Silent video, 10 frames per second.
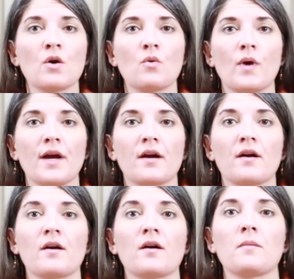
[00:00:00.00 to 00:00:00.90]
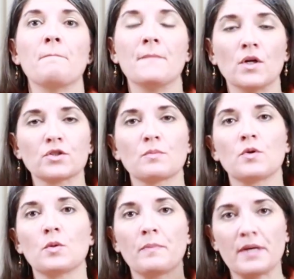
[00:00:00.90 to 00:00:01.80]
where
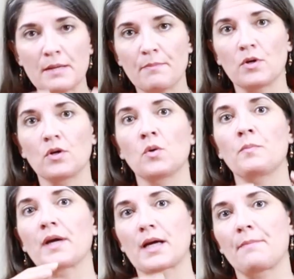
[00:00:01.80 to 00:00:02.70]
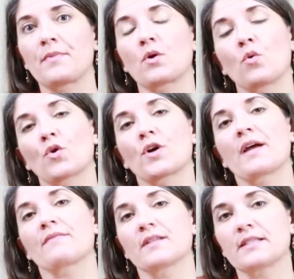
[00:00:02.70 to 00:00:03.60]
multiple people pick up their order
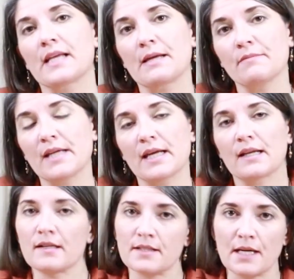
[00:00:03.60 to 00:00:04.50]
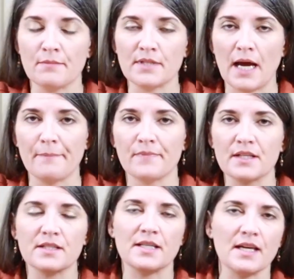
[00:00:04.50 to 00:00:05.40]
at the same date and same time.
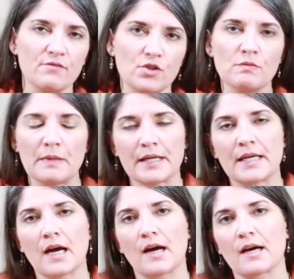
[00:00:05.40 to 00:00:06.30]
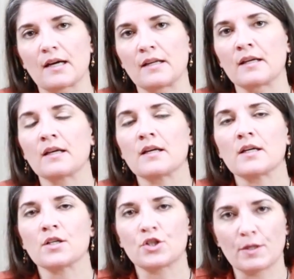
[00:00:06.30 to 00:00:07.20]
This saves you money on
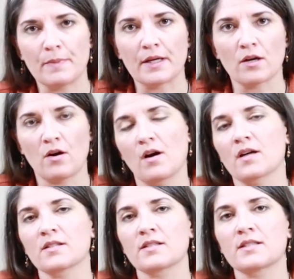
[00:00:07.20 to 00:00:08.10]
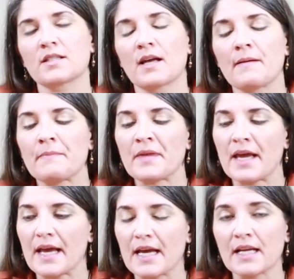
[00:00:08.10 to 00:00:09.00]
shipping costs.
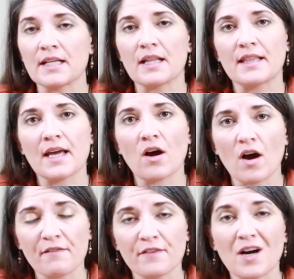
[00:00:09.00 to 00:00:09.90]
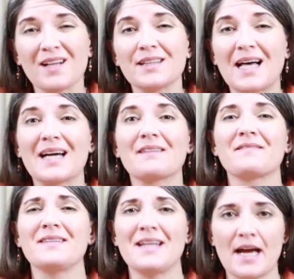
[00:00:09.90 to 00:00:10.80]
And they offer a lot
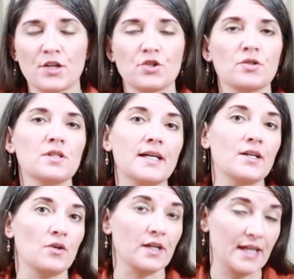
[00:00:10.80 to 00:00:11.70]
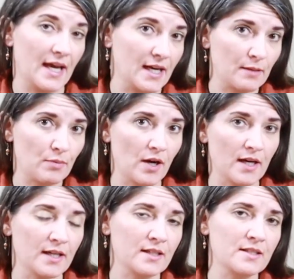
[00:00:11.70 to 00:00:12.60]
of natural and organic
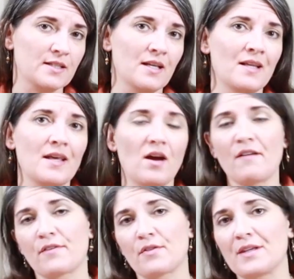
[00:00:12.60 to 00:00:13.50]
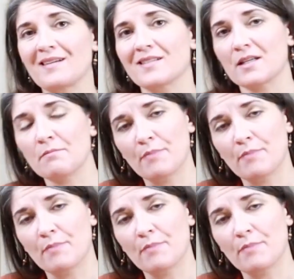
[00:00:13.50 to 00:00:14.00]
products. They offer things in